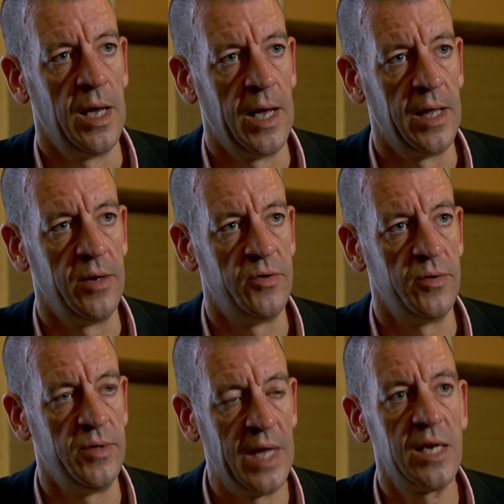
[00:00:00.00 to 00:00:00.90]
And
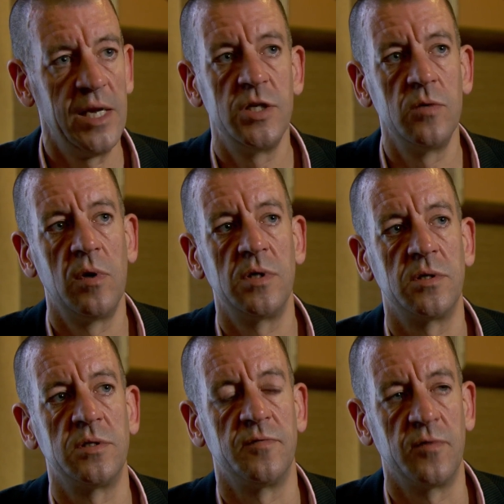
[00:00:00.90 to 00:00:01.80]
that led to all
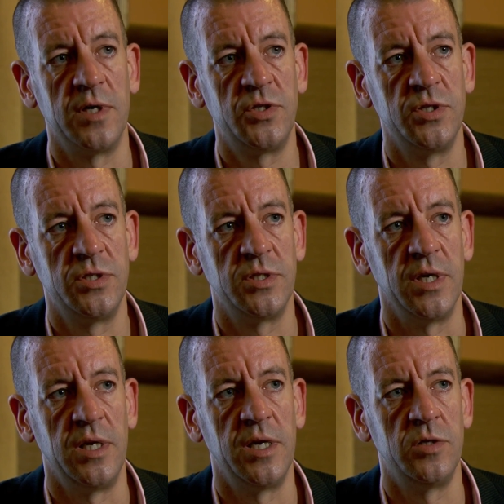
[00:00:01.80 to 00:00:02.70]
sorts of questions.
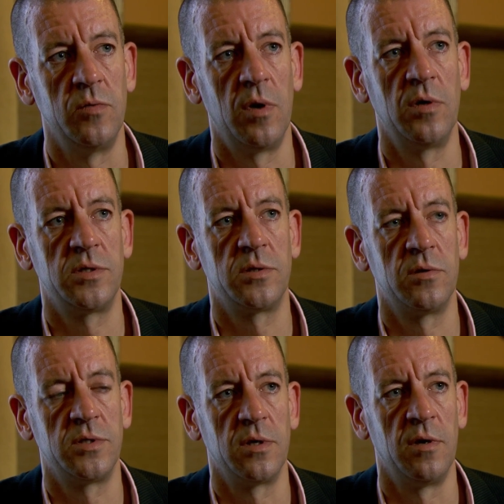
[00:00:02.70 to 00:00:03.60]
It led to all
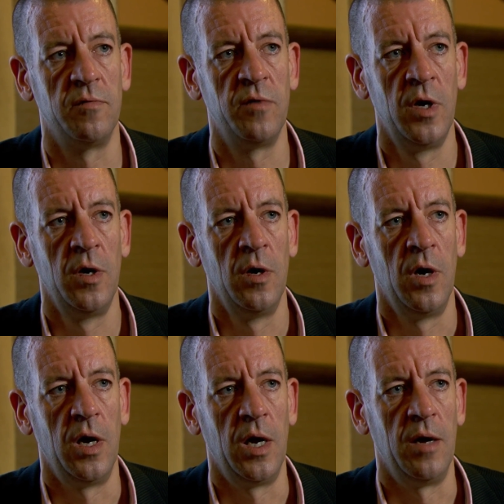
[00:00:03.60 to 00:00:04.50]
sorts of
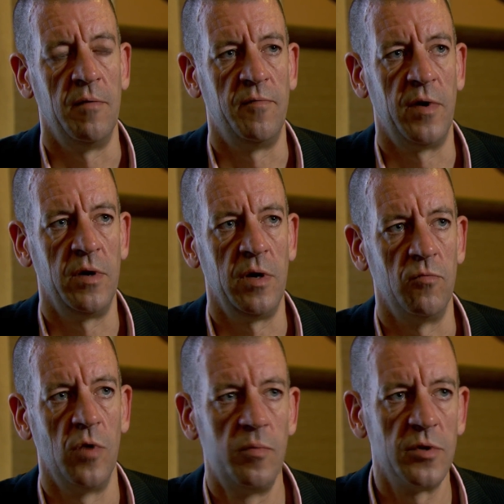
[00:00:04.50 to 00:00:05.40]
very
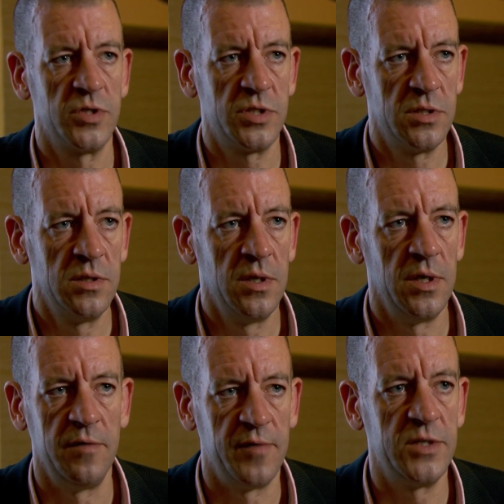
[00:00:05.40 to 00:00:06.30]
robust
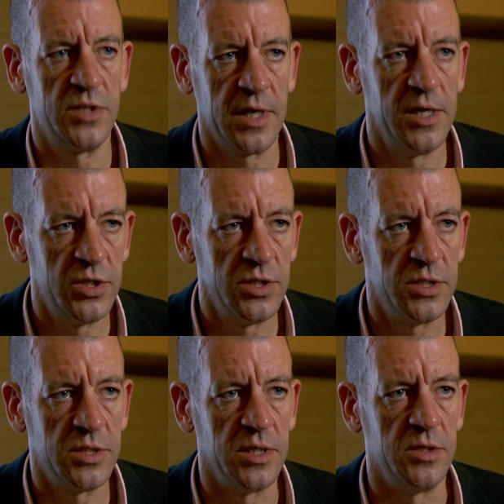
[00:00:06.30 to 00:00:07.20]

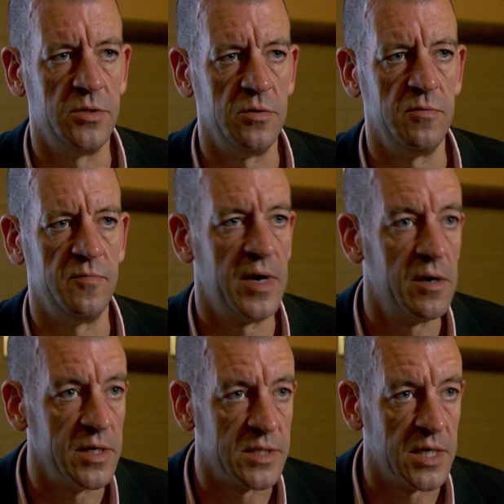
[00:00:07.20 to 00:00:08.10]
investigations into
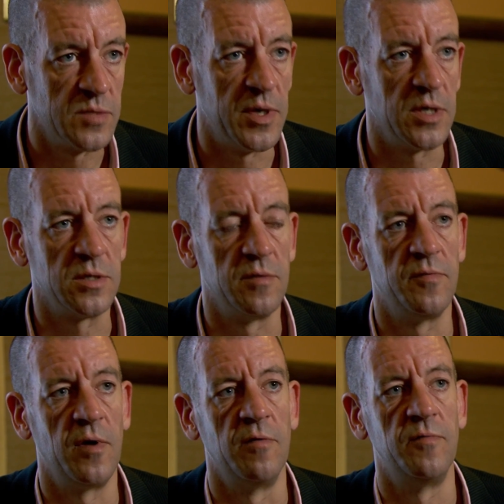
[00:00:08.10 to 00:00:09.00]
various aspects
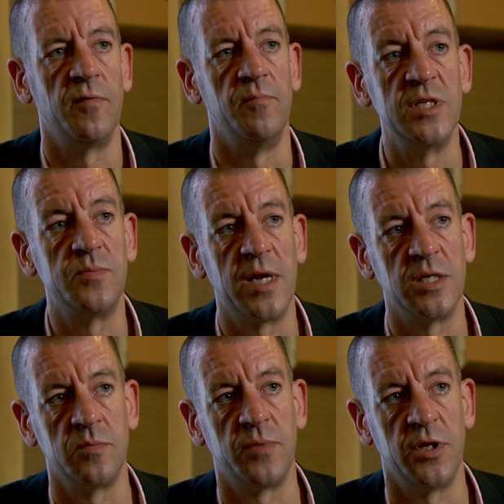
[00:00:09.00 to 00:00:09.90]
of
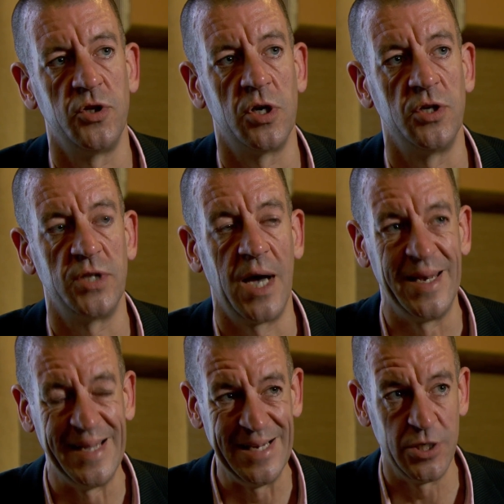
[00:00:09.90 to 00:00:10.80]
mismanagement by the church
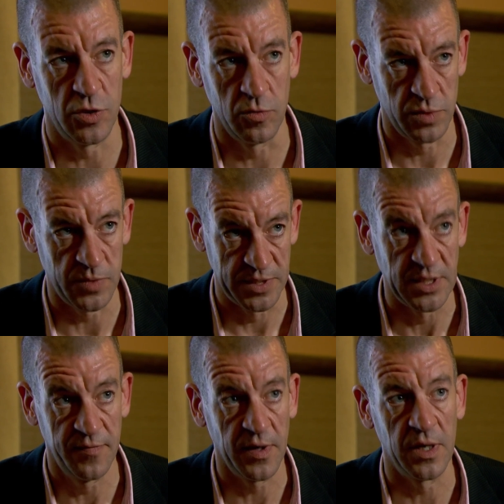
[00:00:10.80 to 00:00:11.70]
and into
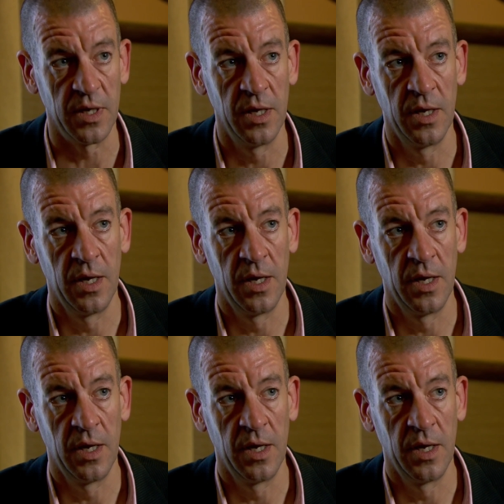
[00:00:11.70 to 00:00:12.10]
specifically